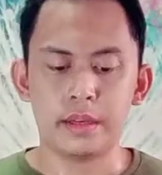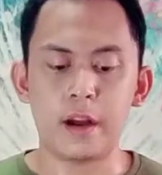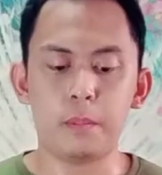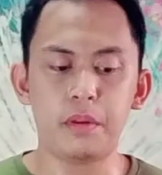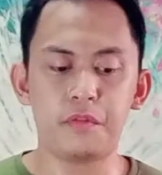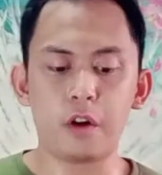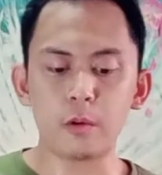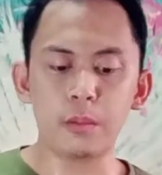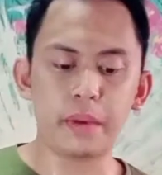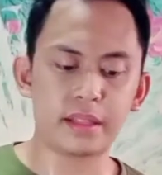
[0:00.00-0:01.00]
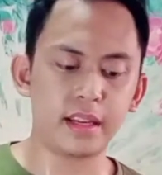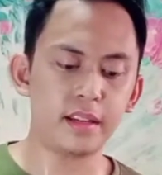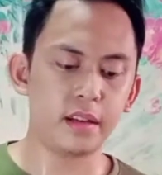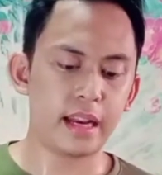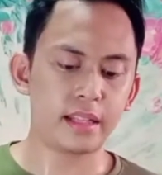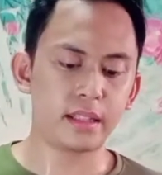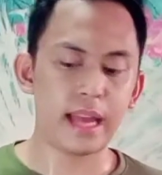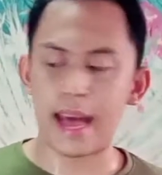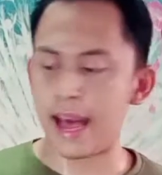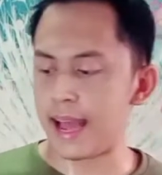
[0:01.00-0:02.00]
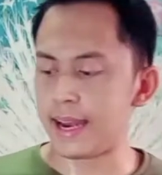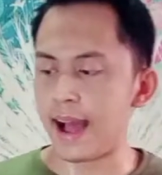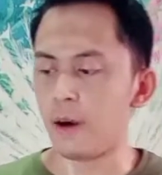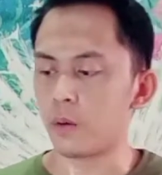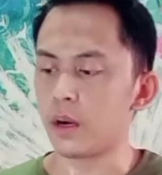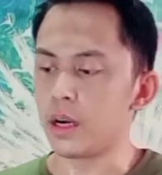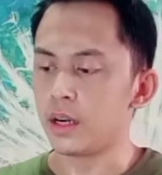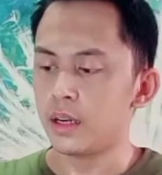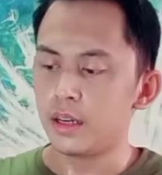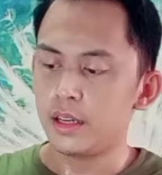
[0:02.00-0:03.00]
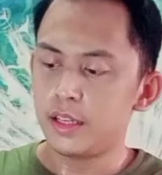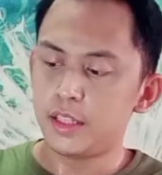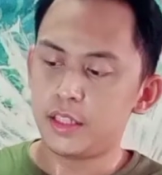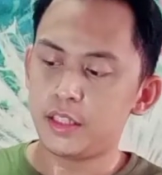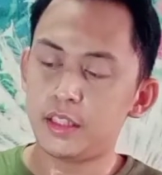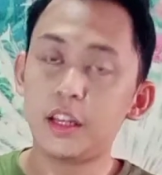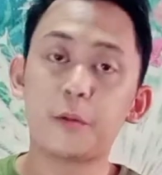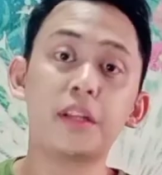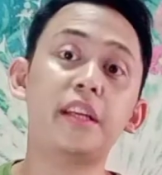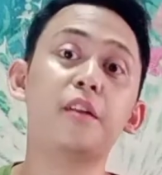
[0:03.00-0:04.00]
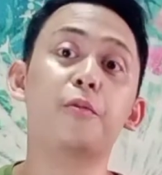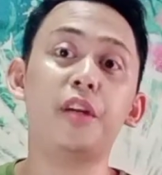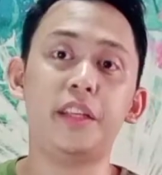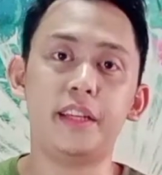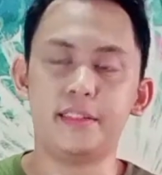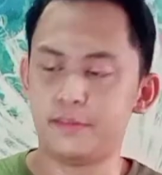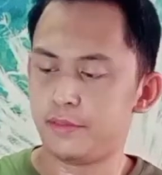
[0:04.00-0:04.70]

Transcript: Now, before we mix it, let's add our secret ingredient.